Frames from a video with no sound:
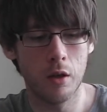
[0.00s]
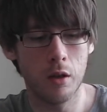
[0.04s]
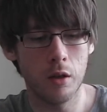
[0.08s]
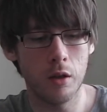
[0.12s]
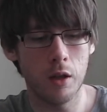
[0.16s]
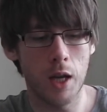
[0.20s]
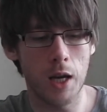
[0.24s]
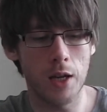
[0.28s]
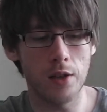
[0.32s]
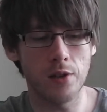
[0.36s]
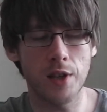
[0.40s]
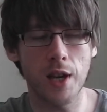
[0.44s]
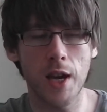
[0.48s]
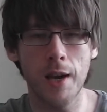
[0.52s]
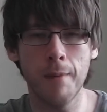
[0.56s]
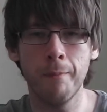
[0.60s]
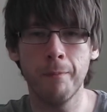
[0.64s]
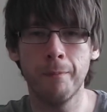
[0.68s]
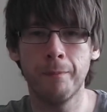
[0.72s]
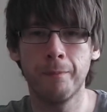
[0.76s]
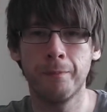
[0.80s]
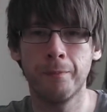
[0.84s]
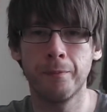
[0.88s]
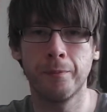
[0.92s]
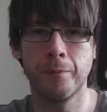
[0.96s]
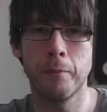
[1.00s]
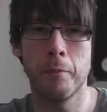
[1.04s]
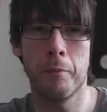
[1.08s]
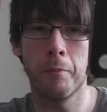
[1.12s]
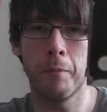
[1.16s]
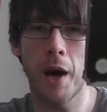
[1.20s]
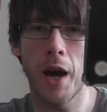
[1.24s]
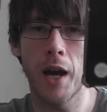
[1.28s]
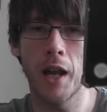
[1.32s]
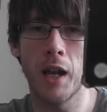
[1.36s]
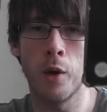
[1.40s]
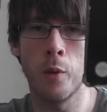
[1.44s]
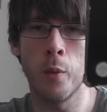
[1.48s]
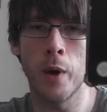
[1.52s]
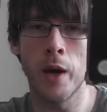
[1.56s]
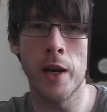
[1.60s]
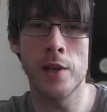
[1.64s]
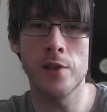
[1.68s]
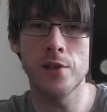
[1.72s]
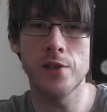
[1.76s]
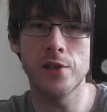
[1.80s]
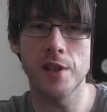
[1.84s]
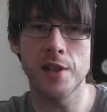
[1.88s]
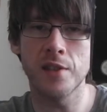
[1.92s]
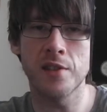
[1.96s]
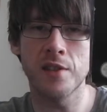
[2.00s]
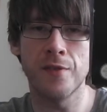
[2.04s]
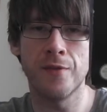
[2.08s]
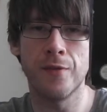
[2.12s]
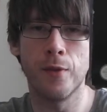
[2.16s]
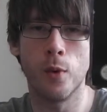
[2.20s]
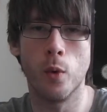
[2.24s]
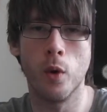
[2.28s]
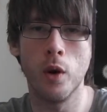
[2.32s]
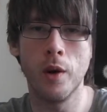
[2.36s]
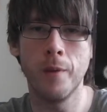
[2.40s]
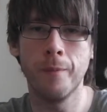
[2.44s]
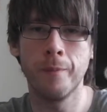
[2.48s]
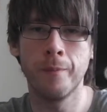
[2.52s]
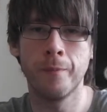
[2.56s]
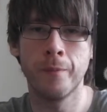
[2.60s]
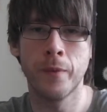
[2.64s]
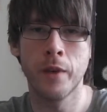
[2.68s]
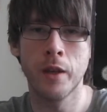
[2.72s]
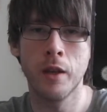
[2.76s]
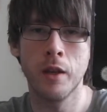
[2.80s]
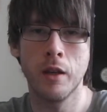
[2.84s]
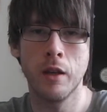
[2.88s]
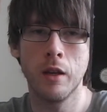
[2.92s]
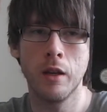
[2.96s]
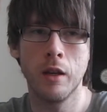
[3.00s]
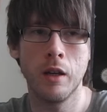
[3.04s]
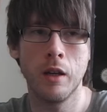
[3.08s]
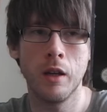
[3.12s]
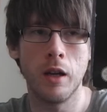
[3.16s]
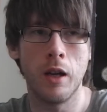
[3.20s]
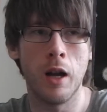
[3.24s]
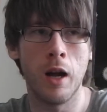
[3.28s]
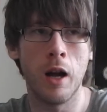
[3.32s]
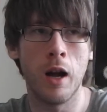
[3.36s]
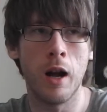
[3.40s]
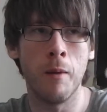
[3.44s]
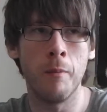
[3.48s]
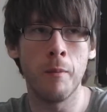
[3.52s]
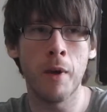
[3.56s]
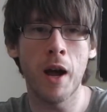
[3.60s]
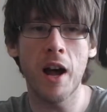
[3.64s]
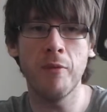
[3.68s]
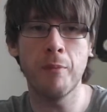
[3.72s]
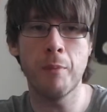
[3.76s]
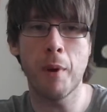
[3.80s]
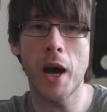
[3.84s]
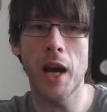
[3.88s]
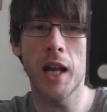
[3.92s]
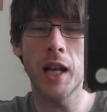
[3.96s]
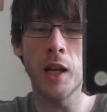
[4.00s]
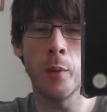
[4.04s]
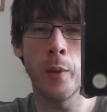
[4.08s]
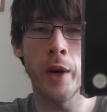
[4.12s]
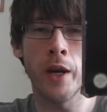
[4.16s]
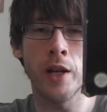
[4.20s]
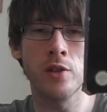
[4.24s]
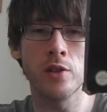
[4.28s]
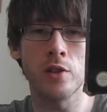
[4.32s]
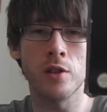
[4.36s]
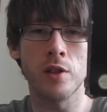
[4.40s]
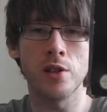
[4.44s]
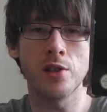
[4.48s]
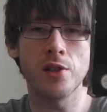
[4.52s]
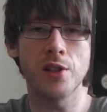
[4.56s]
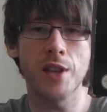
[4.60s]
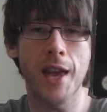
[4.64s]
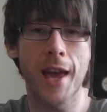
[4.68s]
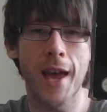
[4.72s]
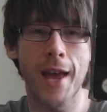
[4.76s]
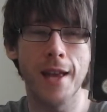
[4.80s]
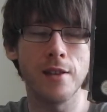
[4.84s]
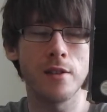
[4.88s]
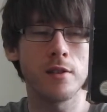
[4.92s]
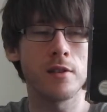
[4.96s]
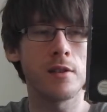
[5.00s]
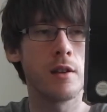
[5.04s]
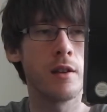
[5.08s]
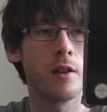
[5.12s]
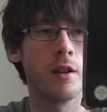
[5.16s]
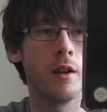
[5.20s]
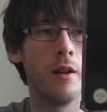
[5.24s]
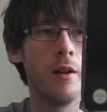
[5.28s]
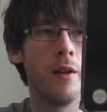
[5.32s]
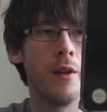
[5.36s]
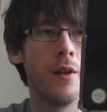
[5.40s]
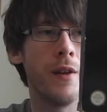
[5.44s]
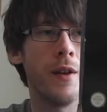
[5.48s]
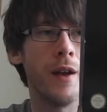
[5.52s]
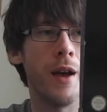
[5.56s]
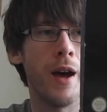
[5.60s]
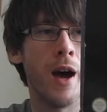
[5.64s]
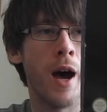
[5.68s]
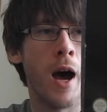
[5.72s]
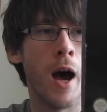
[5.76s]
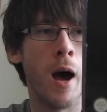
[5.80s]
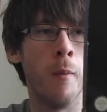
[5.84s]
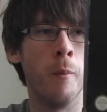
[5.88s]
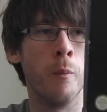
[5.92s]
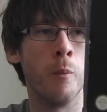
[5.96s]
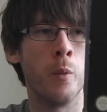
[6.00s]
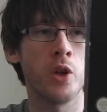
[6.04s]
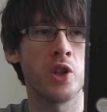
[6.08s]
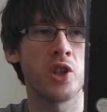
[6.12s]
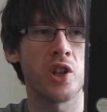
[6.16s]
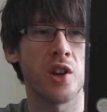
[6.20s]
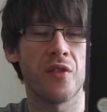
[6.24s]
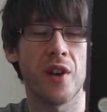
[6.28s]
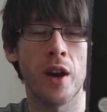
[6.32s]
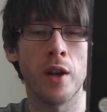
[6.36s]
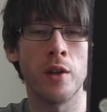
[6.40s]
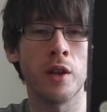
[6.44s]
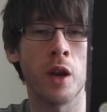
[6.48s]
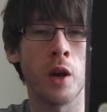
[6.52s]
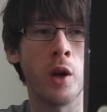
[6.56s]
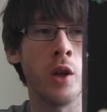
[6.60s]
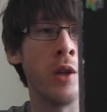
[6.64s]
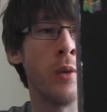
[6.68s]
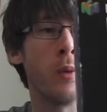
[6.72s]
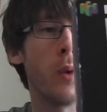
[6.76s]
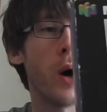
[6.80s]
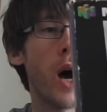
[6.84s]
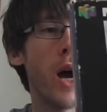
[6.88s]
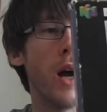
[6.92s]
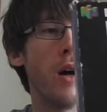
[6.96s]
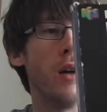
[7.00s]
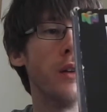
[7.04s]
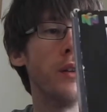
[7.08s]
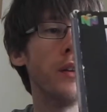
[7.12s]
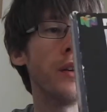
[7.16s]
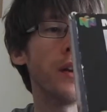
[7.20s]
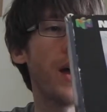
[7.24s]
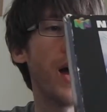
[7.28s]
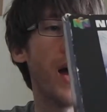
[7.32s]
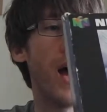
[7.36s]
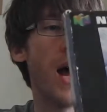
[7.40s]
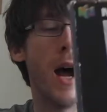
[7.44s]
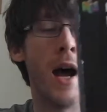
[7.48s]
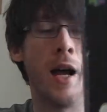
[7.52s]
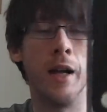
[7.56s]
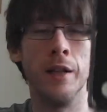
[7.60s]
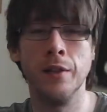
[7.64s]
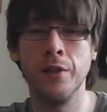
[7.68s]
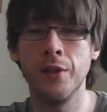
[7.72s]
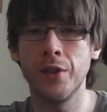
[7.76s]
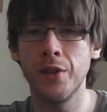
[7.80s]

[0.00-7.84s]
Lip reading: Next game, Pilot Wings 64. Have Pilot Wings on the SNES, which I found out in the wild, and